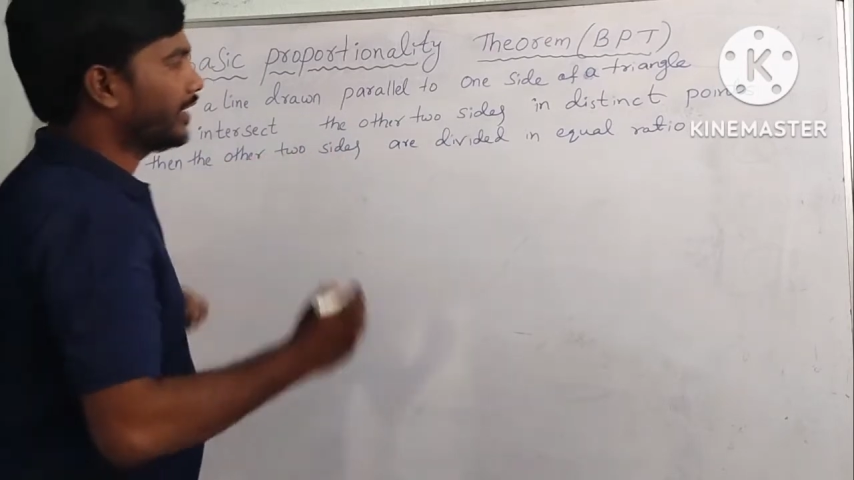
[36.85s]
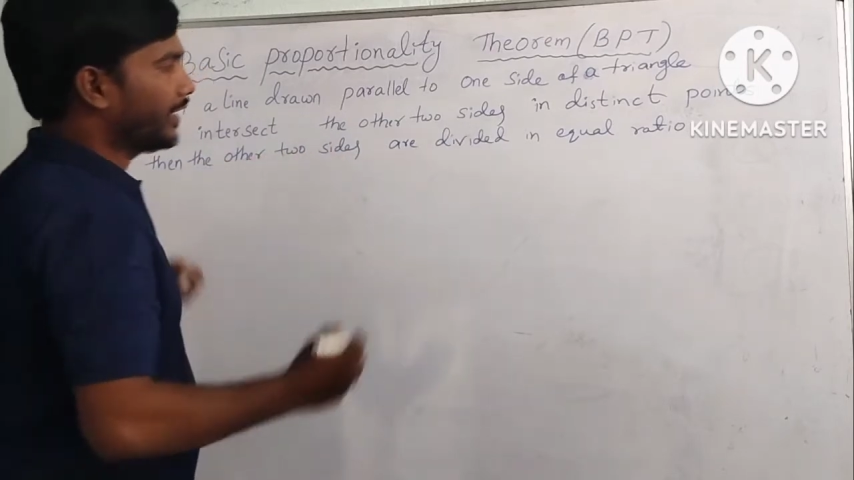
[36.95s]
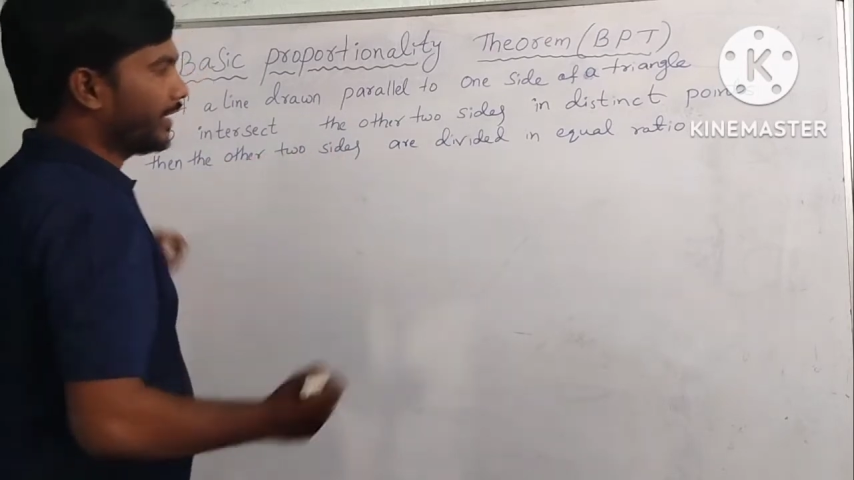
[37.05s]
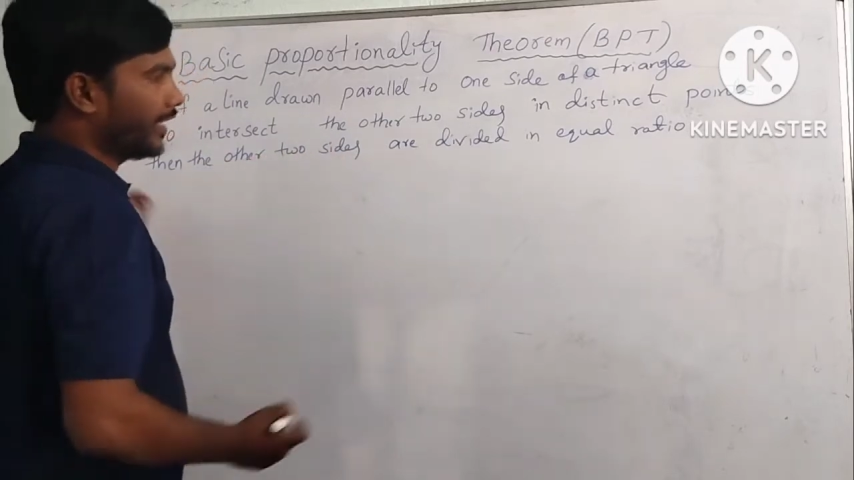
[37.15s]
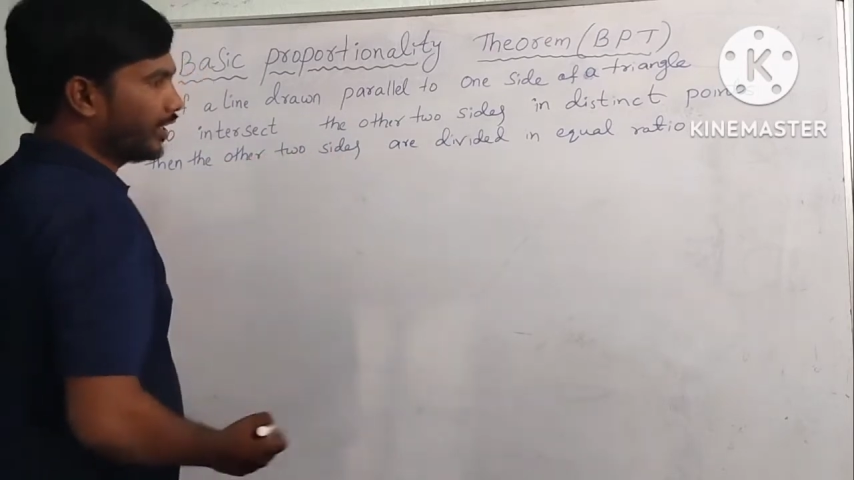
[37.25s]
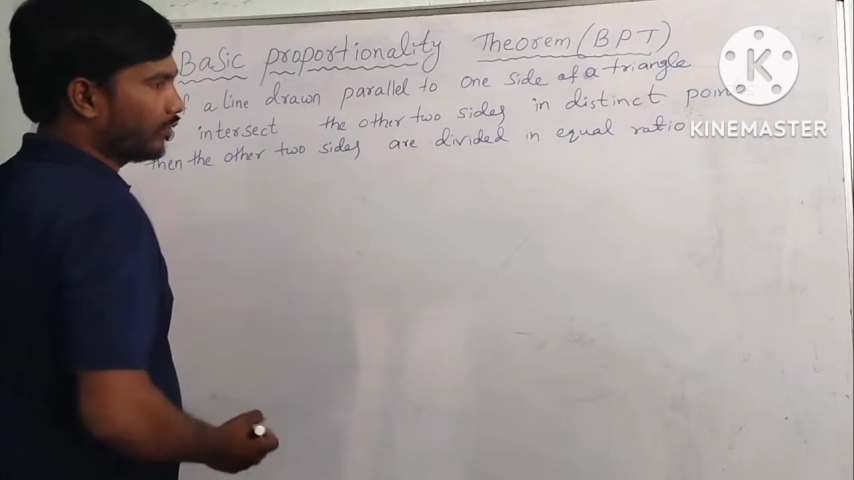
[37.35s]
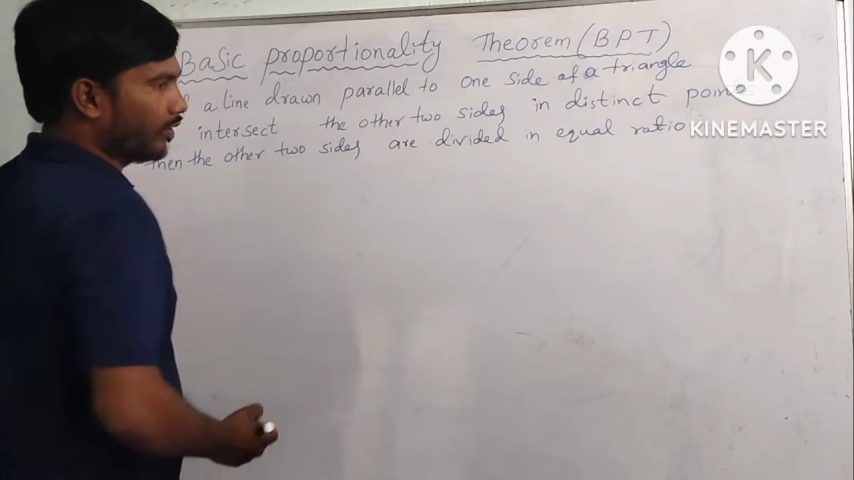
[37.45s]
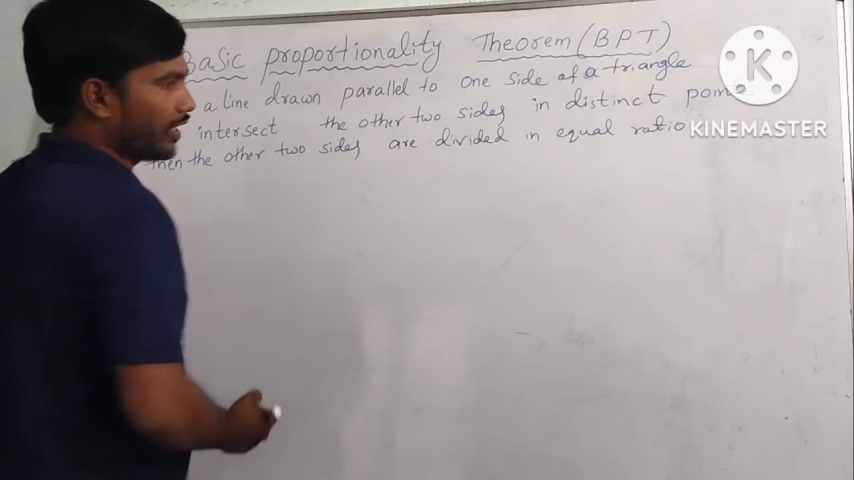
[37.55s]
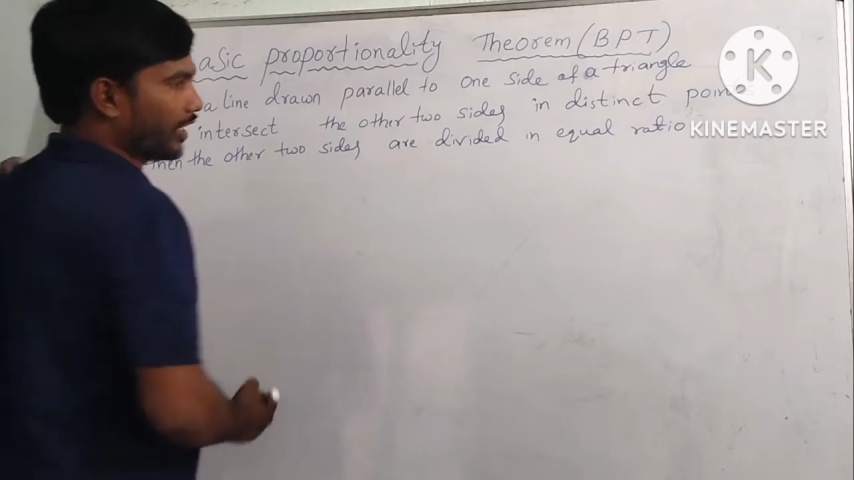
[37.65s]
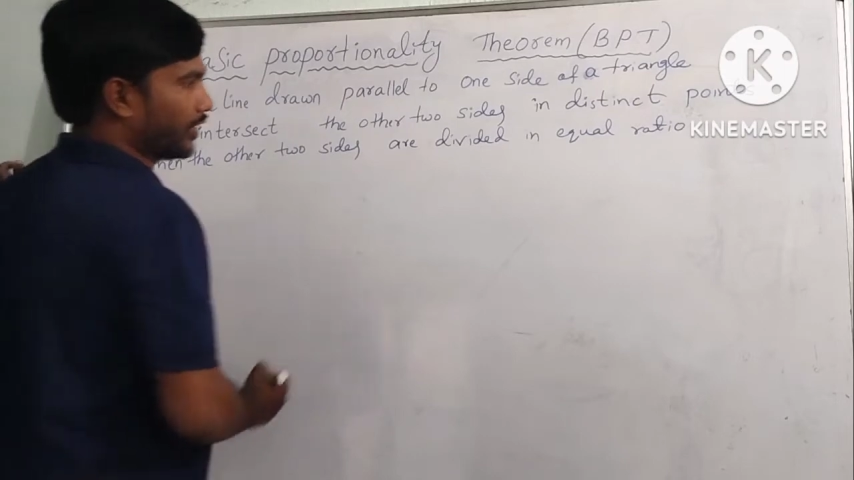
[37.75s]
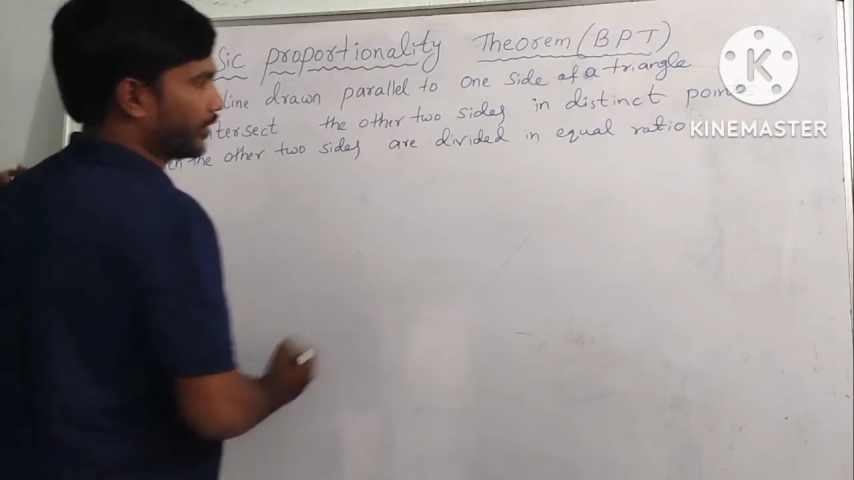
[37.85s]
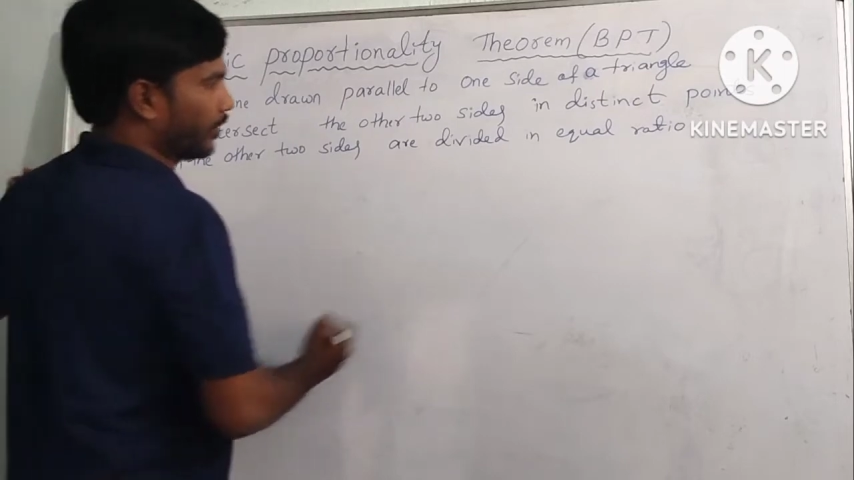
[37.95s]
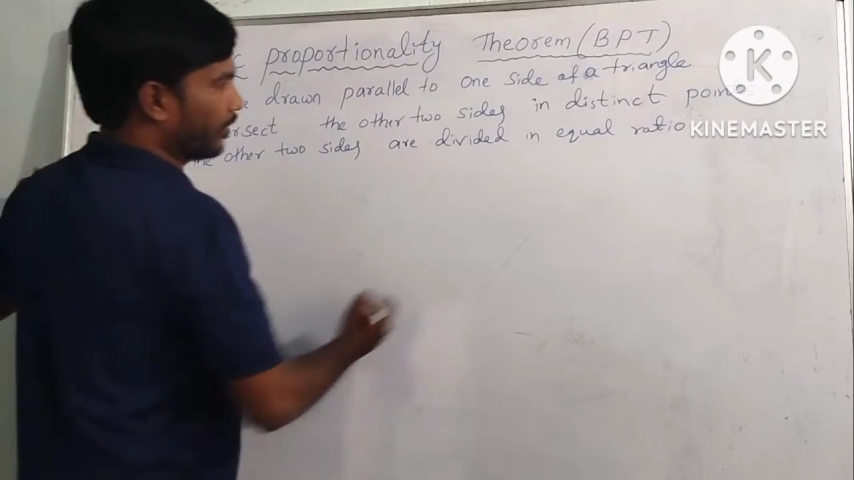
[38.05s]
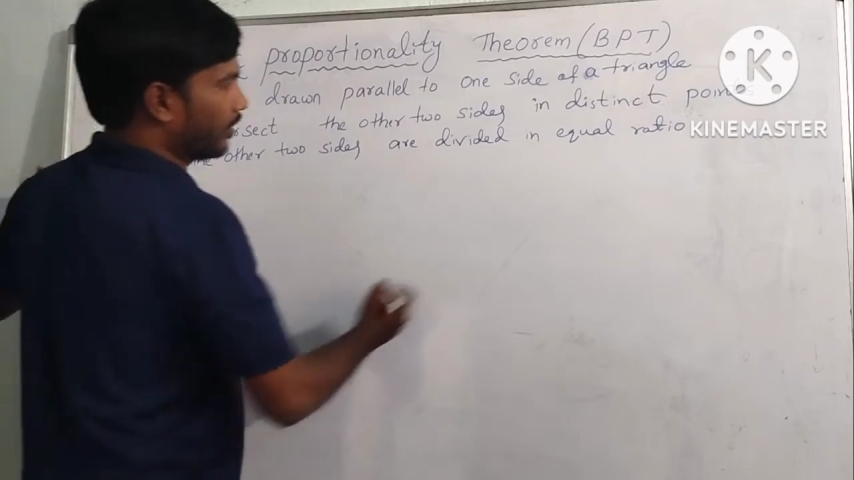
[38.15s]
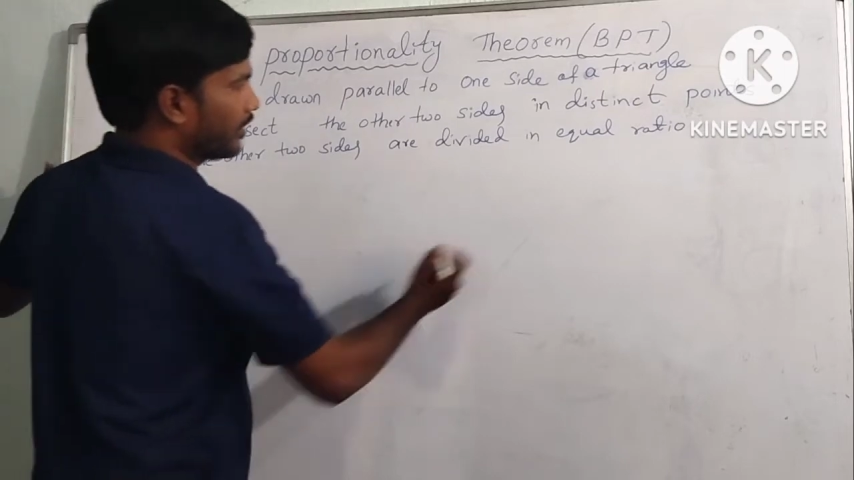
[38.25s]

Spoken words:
ratio. Simple.